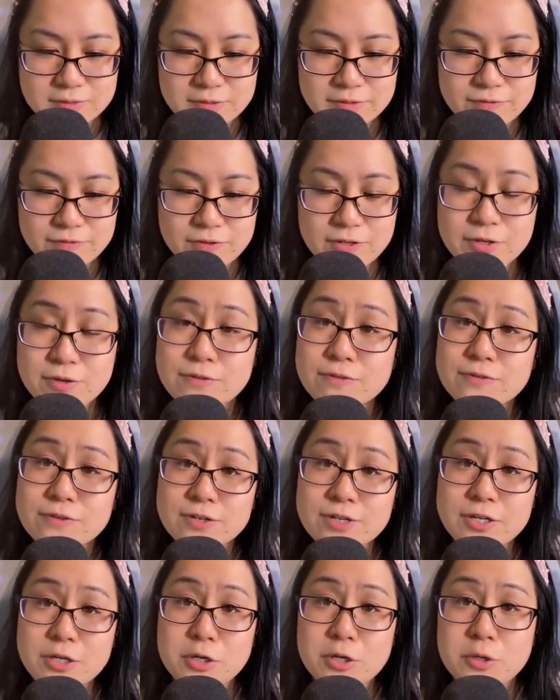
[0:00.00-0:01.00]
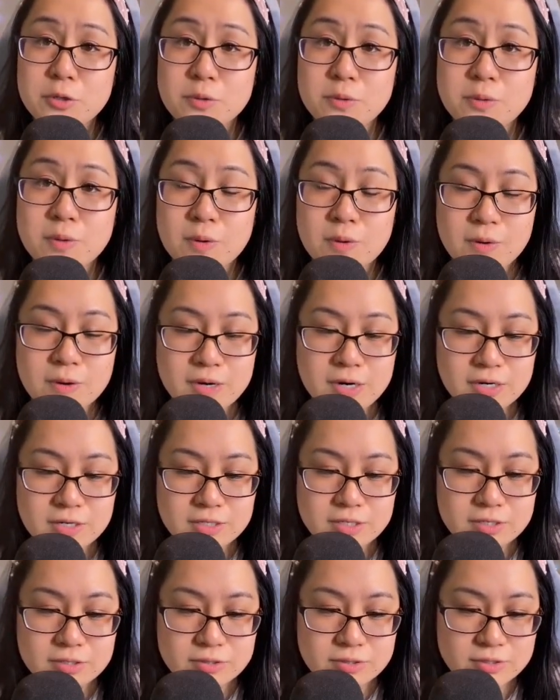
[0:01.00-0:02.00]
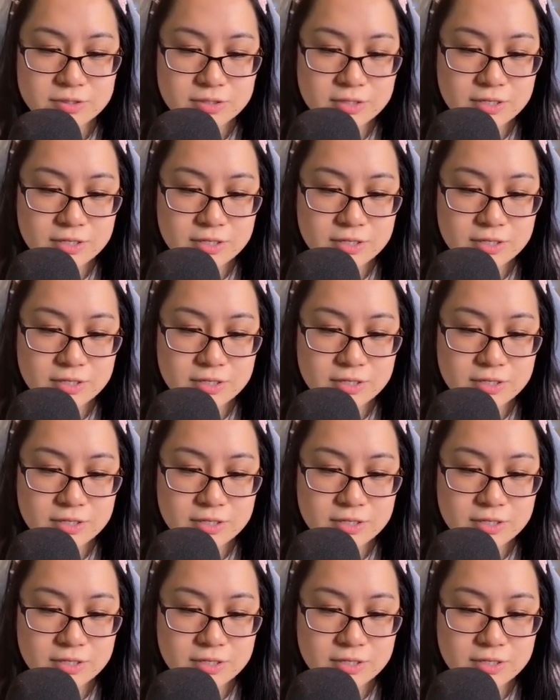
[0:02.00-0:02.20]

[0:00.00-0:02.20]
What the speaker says: review for you, or a little